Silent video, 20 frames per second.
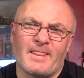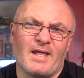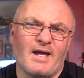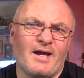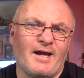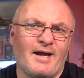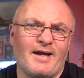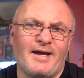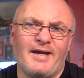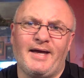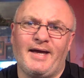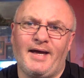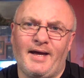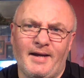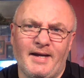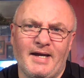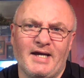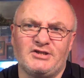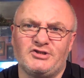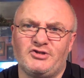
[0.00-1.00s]
I
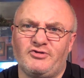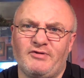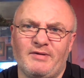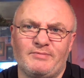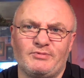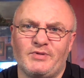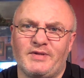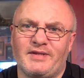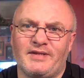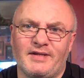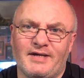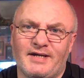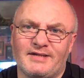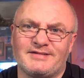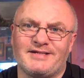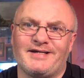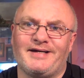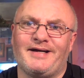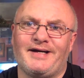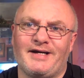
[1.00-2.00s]
can't get to grips with that
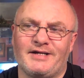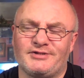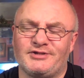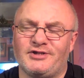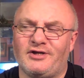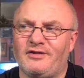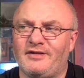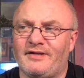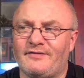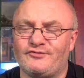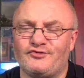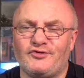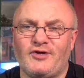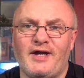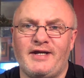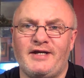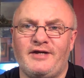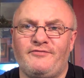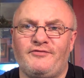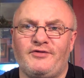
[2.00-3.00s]
at all. I've
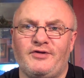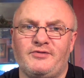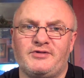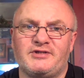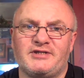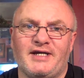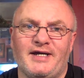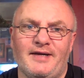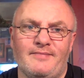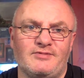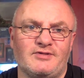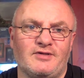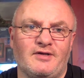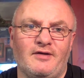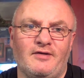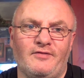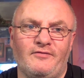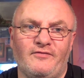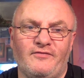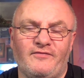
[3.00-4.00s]
tried it a few times
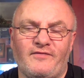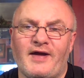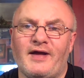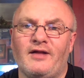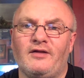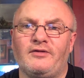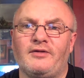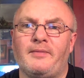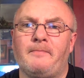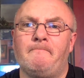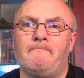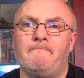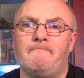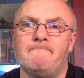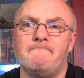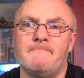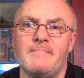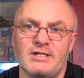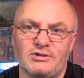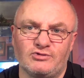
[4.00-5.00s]
and failed
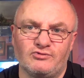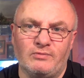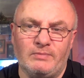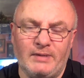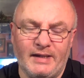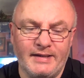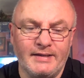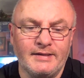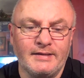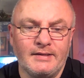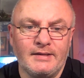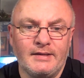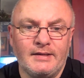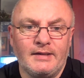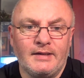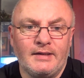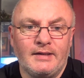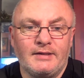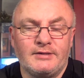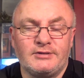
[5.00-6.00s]
miserably,
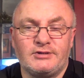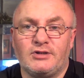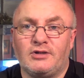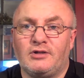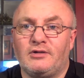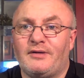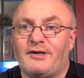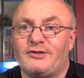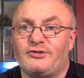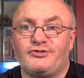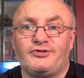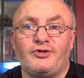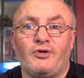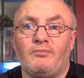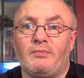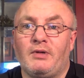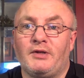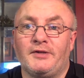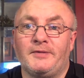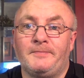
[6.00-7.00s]
so I just
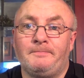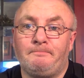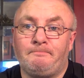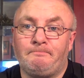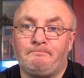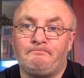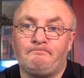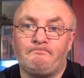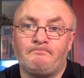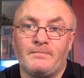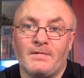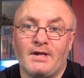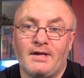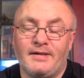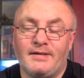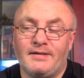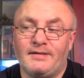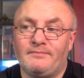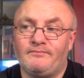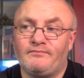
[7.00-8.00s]
don't bother.
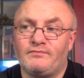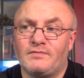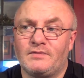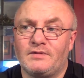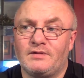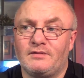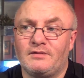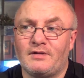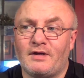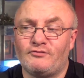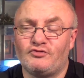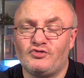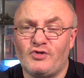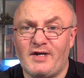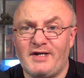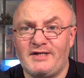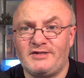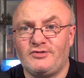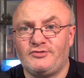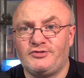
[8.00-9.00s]
I've
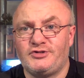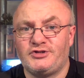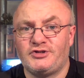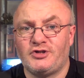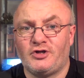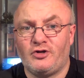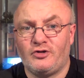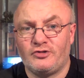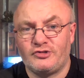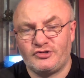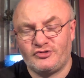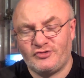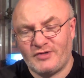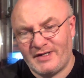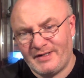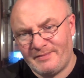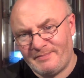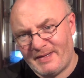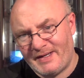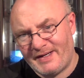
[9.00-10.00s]
tried it on swords, trying
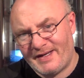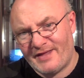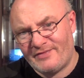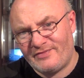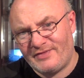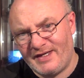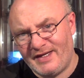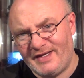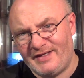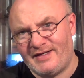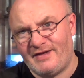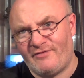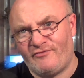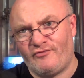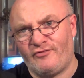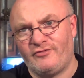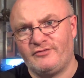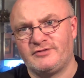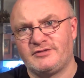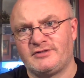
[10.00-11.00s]
to get the
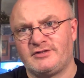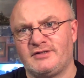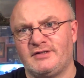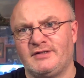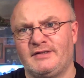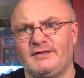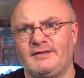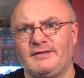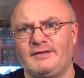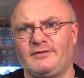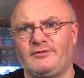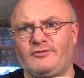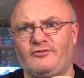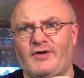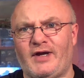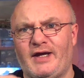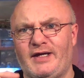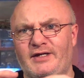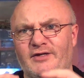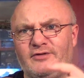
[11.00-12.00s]
different
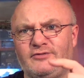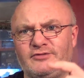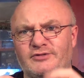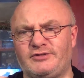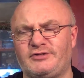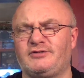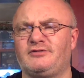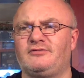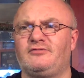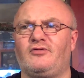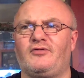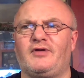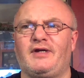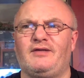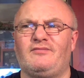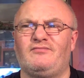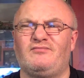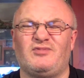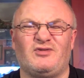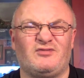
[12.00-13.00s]
gradients
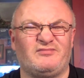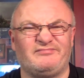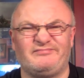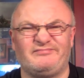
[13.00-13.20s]
looking, but